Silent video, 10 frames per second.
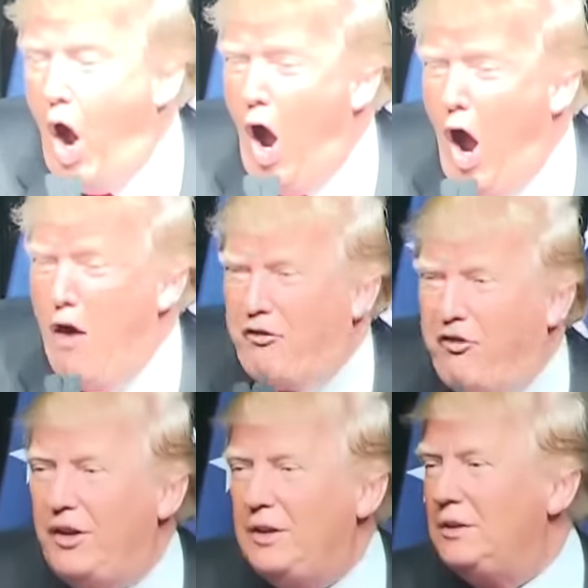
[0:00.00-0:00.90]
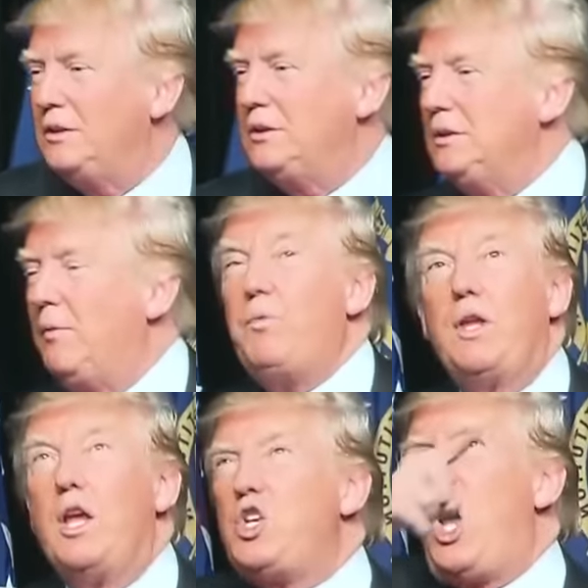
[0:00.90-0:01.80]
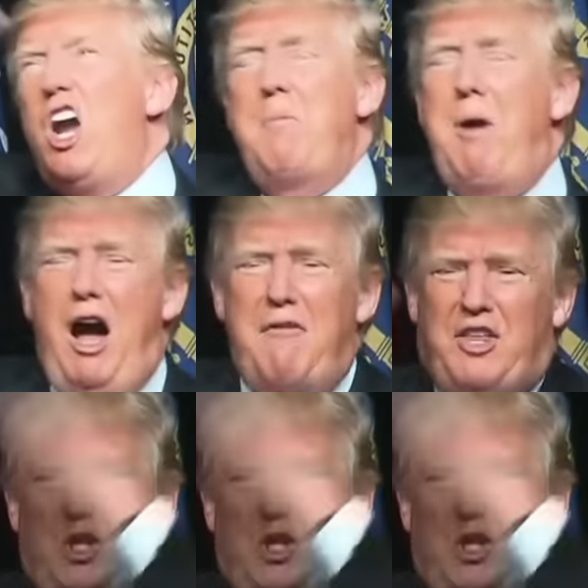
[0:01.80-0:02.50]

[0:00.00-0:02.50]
Trump and Trumpism. And